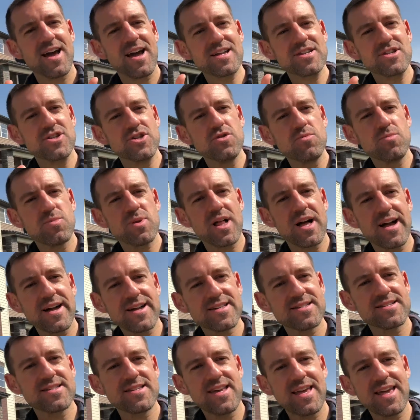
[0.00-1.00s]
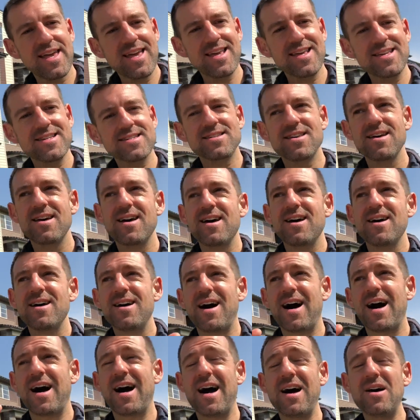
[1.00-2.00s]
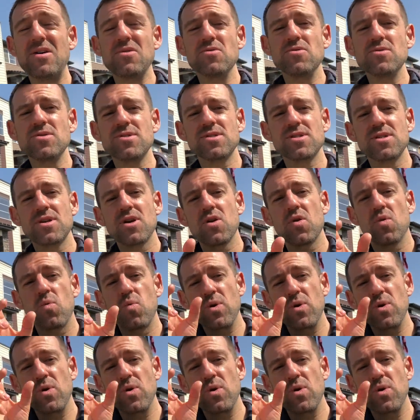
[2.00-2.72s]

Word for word: A duplex is a house